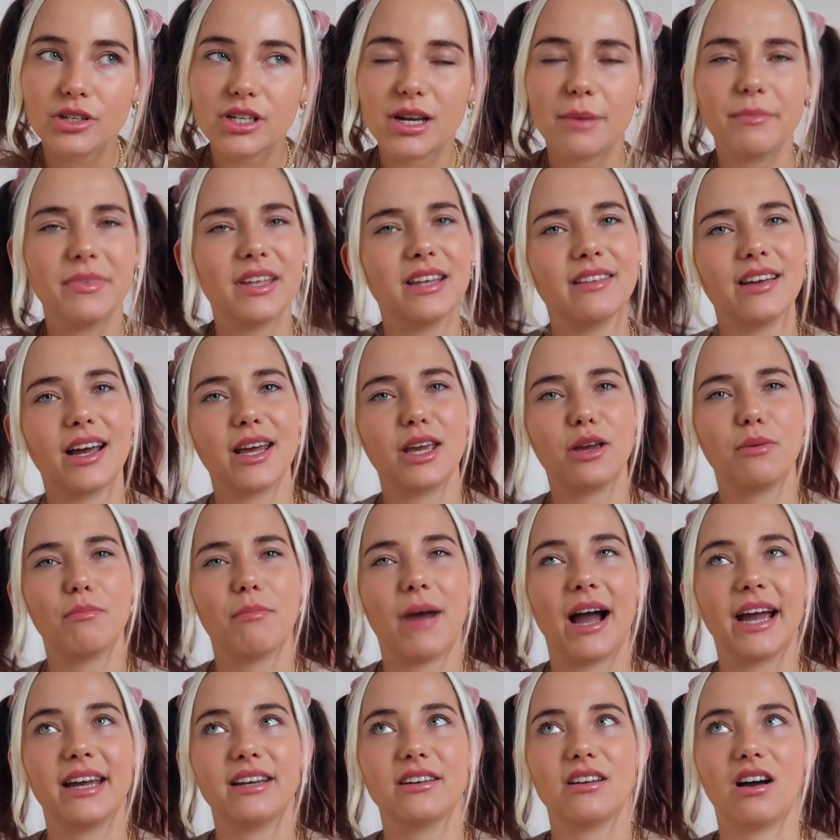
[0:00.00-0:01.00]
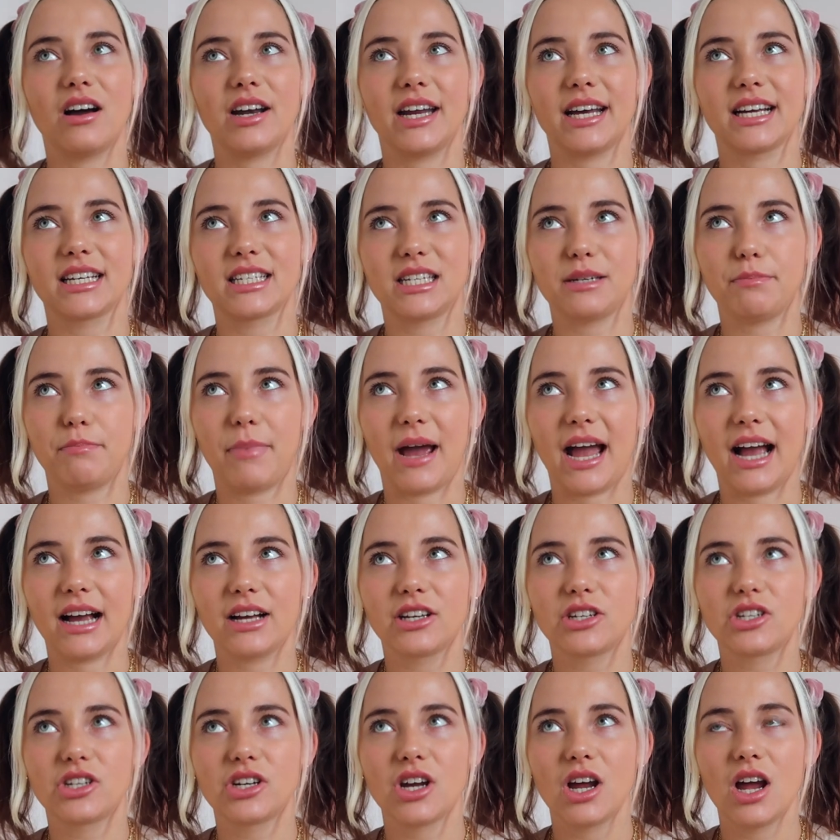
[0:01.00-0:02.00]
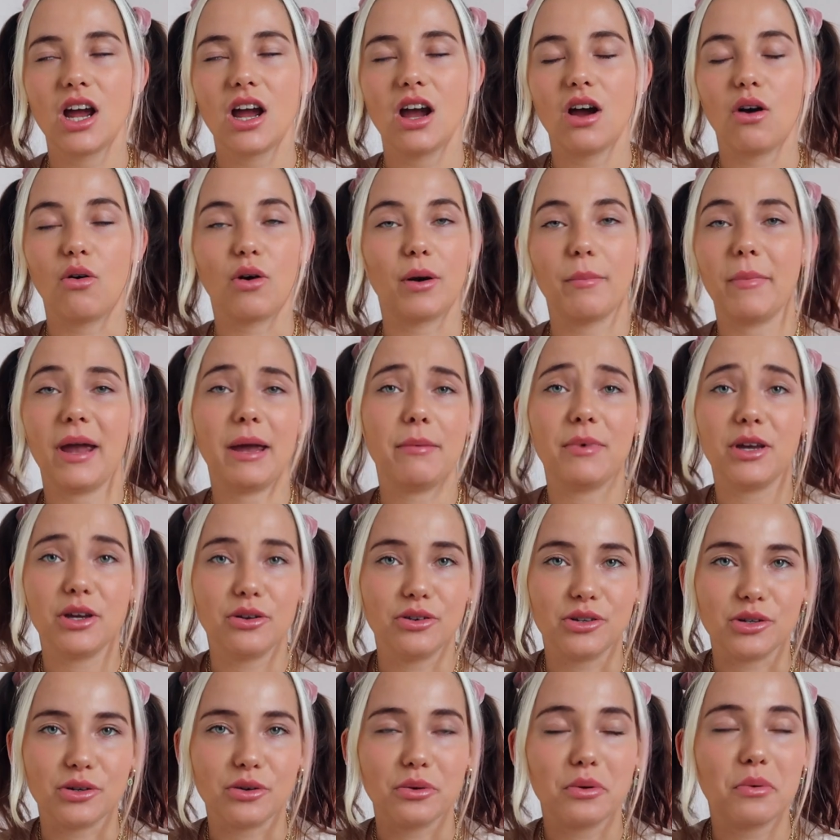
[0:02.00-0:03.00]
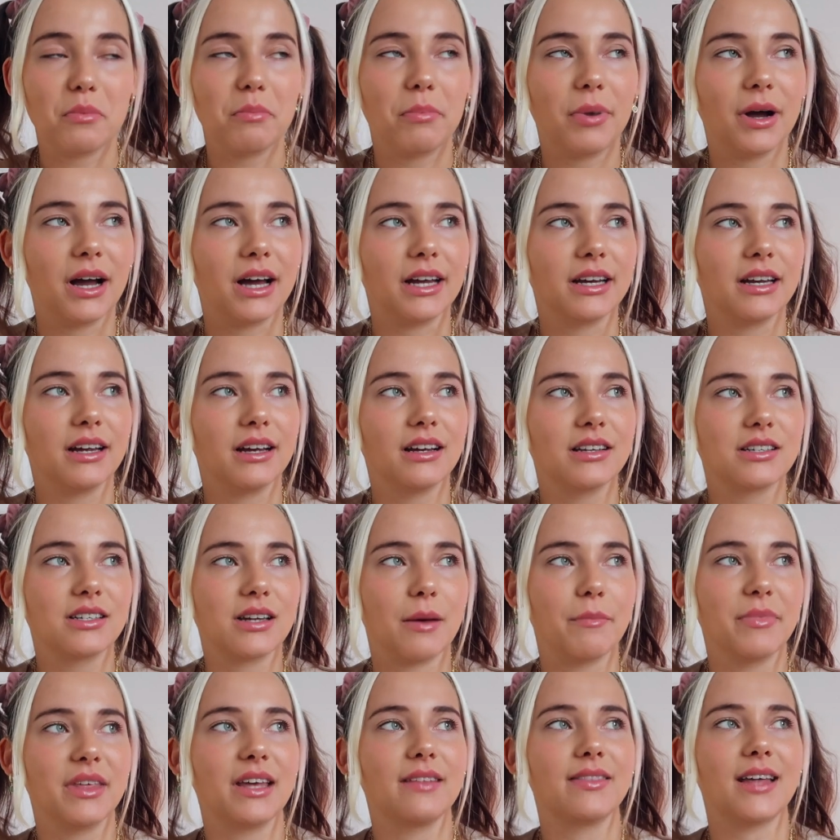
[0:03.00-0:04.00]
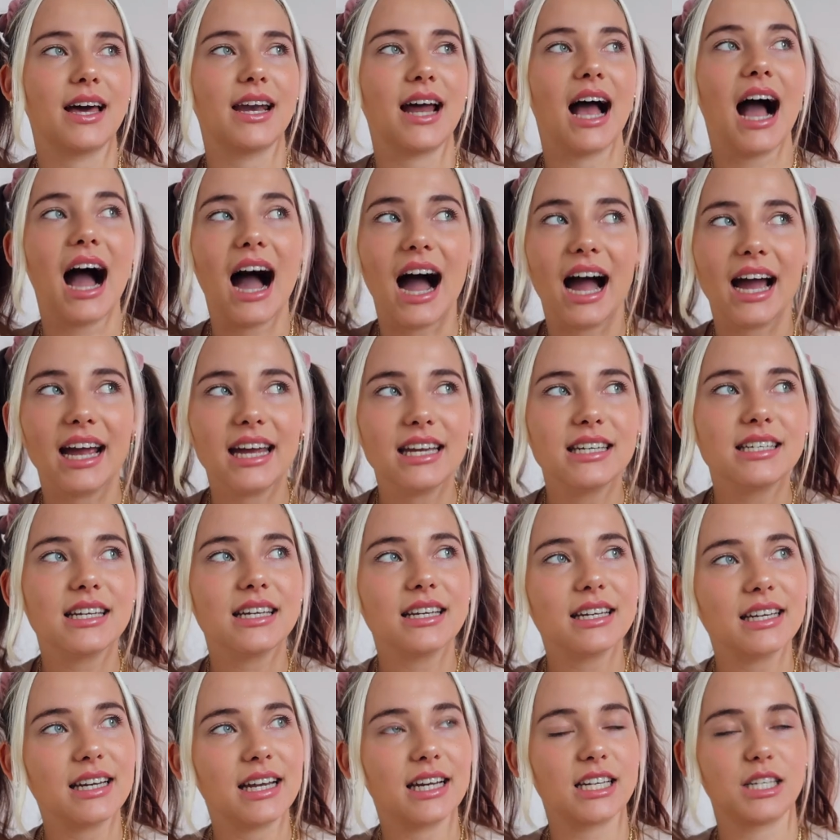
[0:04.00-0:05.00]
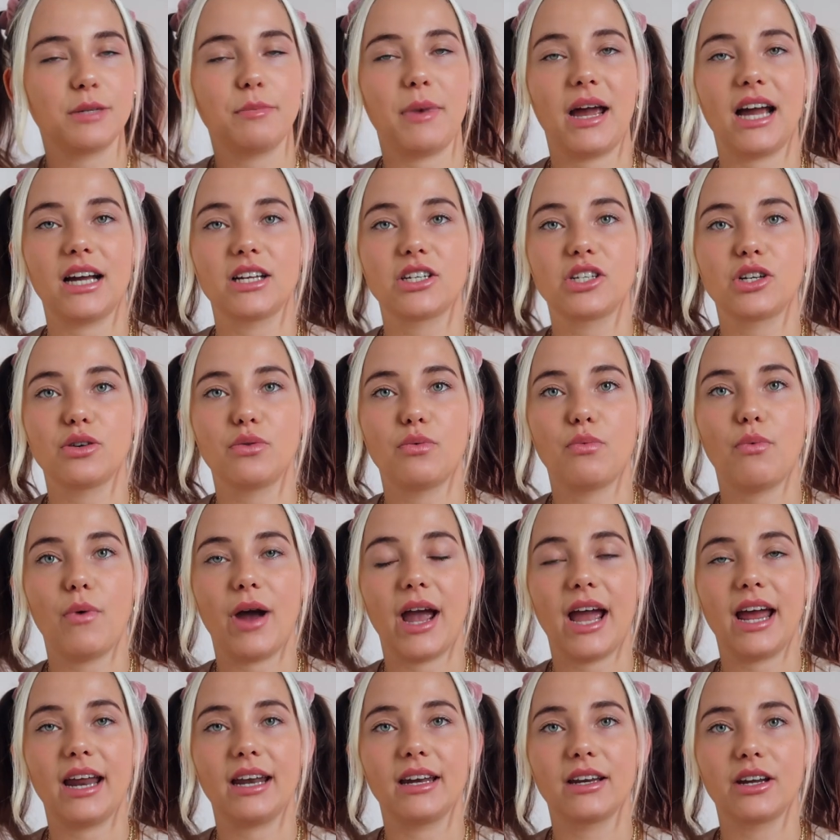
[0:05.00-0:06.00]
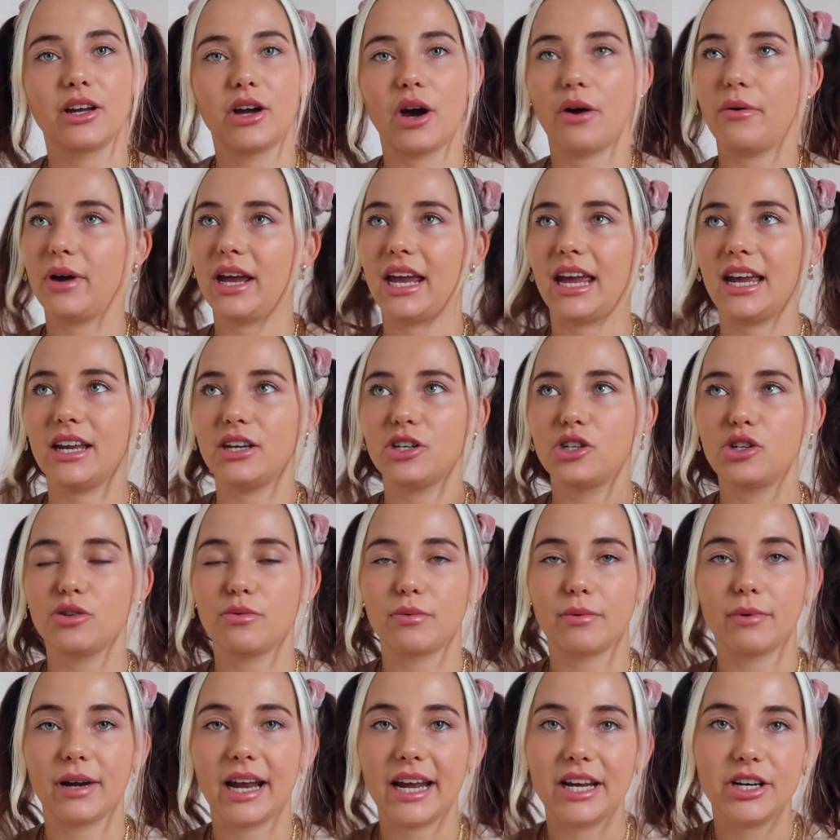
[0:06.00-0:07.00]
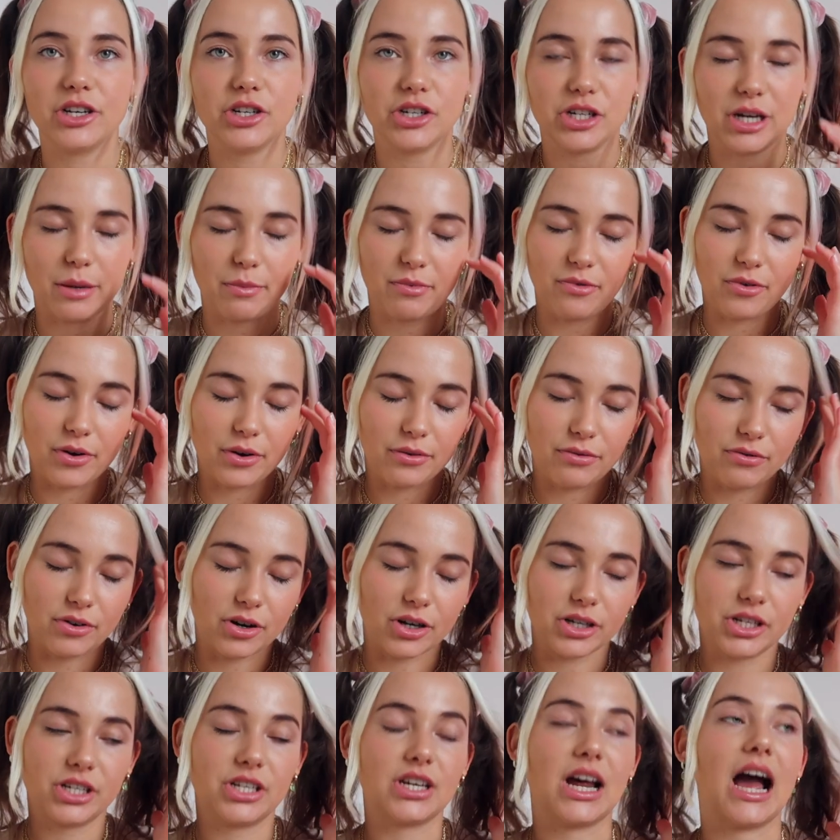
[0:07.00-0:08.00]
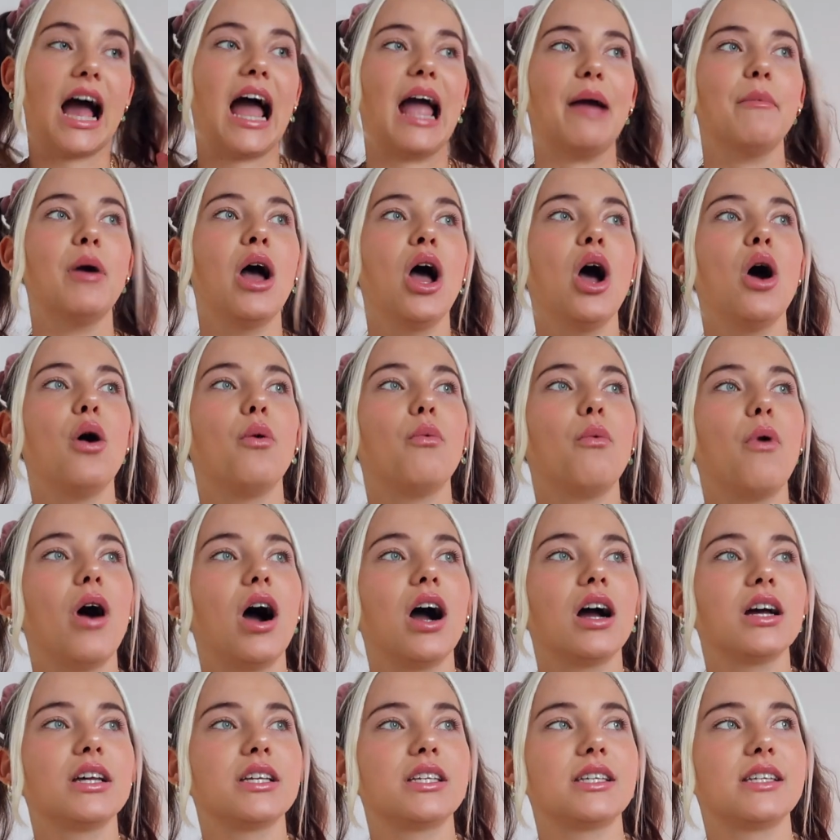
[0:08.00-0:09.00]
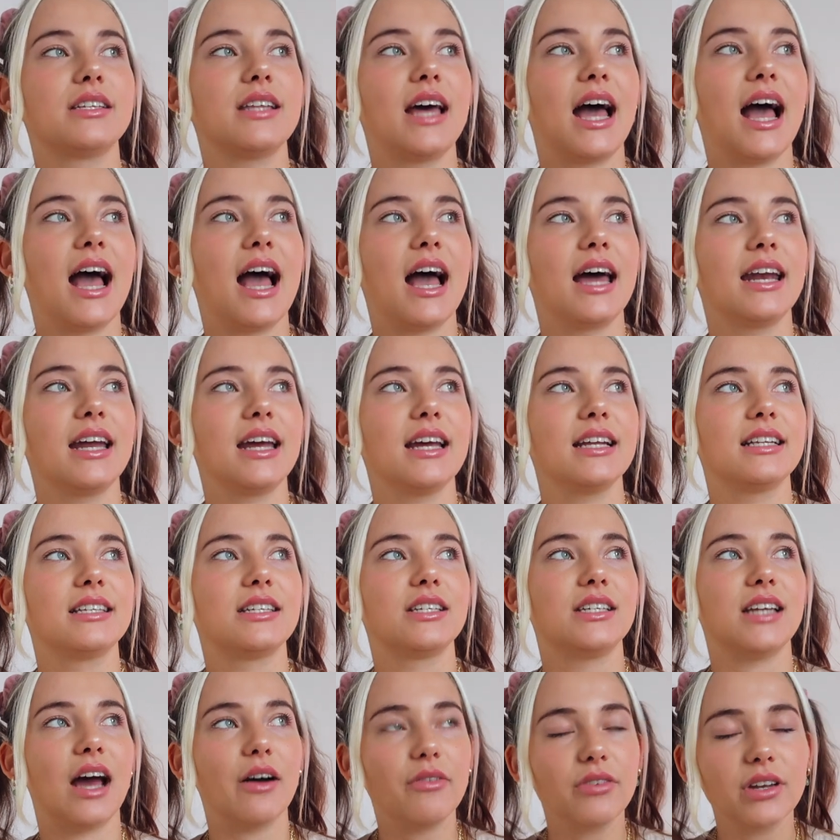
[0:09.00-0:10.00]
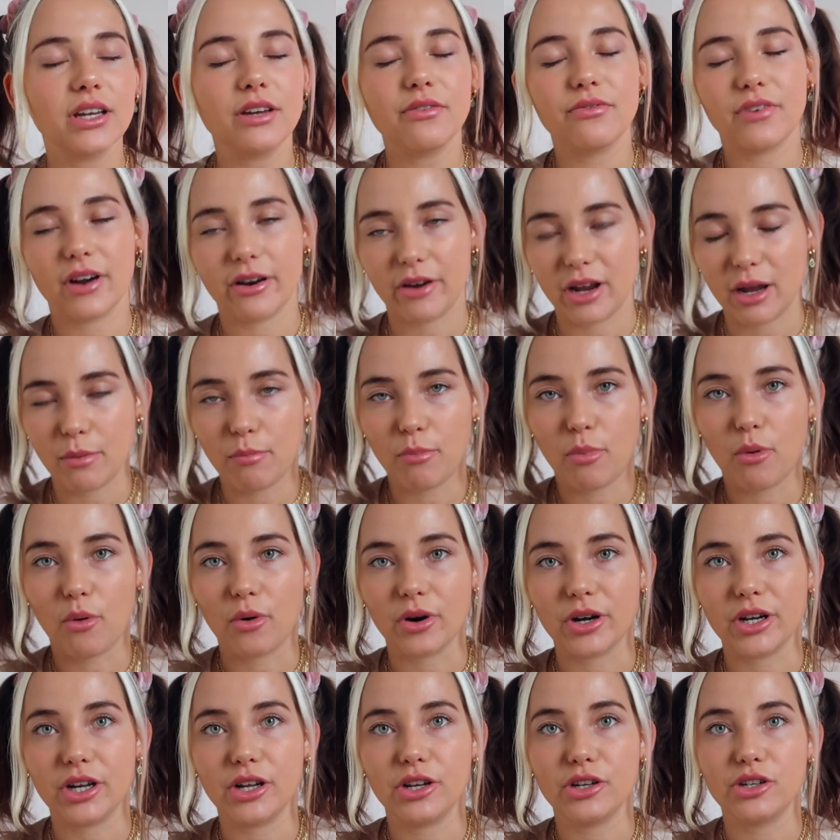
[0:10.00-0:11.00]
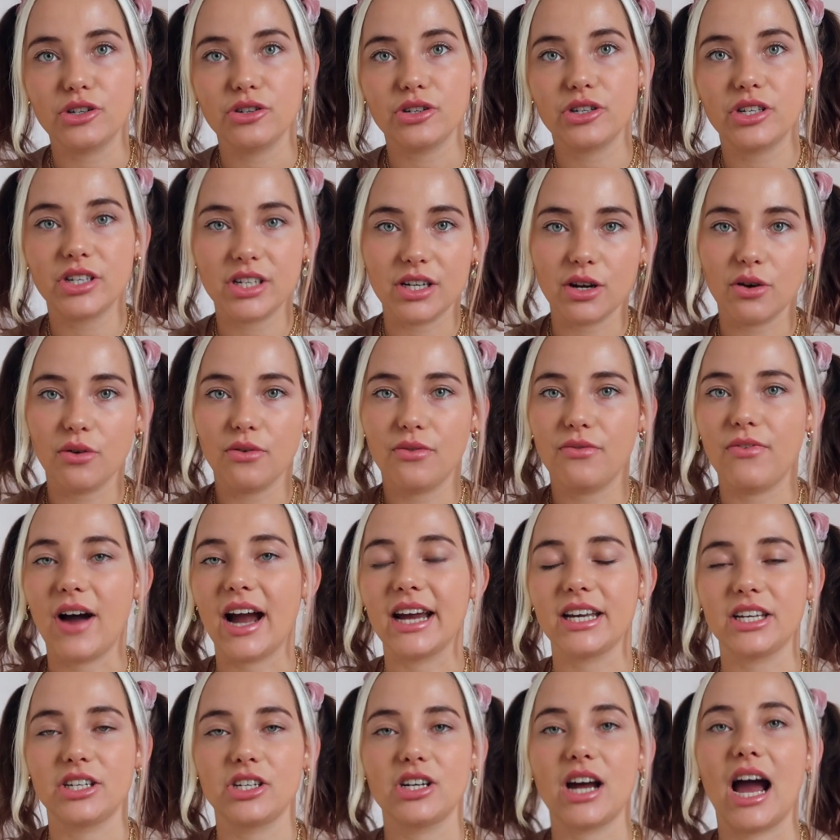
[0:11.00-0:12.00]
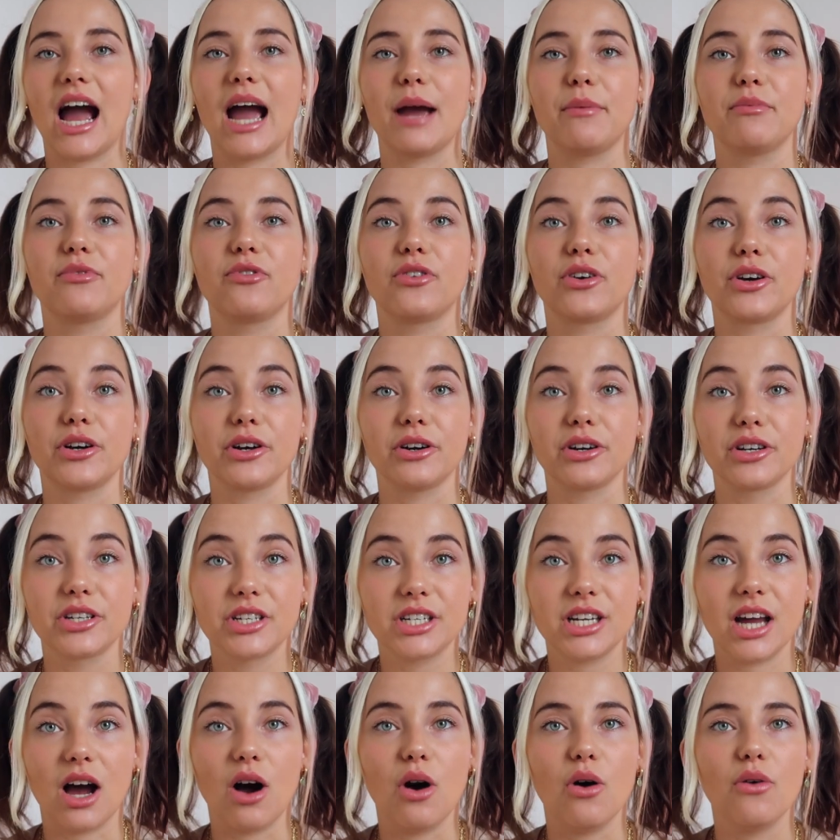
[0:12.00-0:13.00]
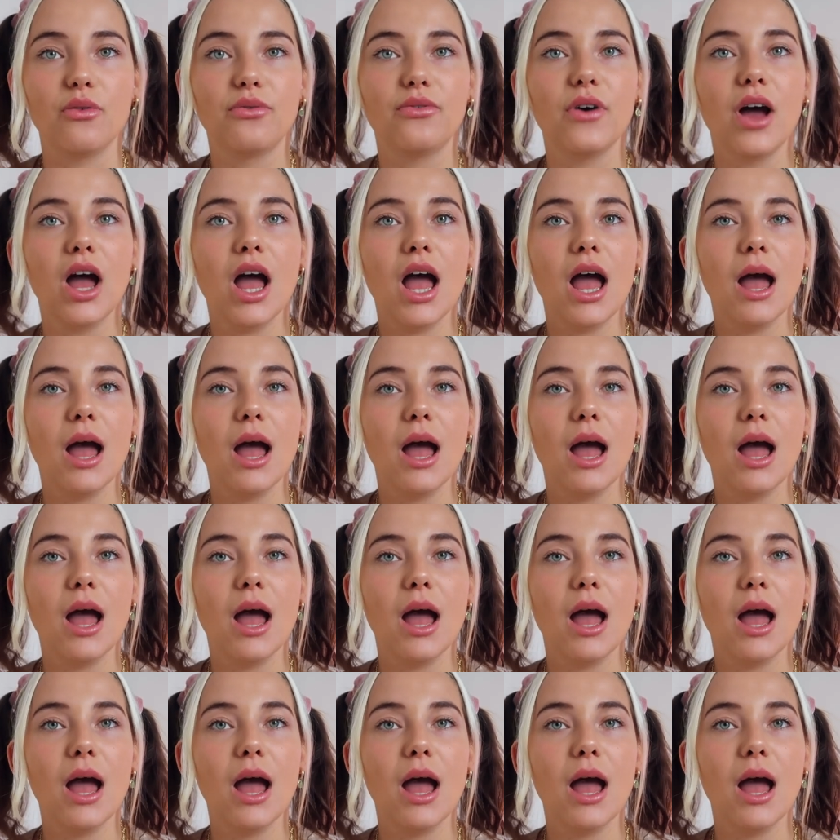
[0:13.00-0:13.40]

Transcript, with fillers: something that you might not expect, or maybe you do, but something that I didn't expect when going into a relationship for the first time was that it's definitely very important to still find time for yourself.